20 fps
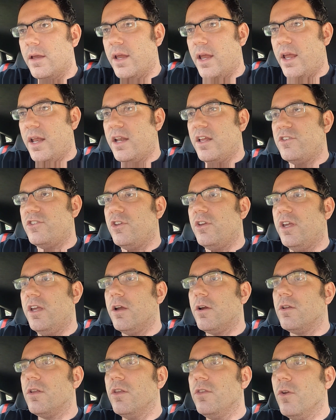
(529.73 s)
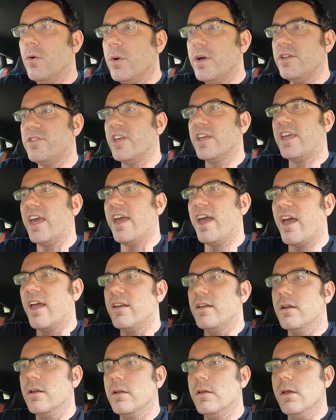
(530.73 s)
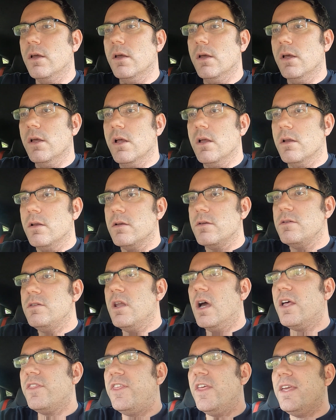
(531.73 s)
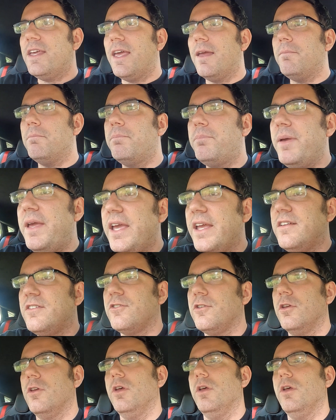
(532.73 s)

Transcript: And as you hear the noise again, nothing can beat